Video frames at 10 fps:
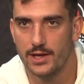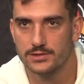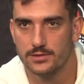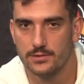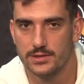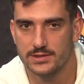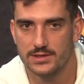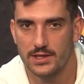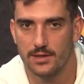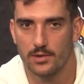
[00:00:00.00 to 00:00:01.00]
and so to
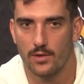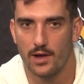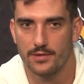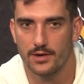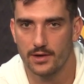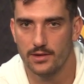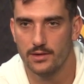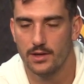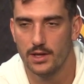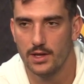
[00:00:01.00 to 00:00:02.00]
see him go out there and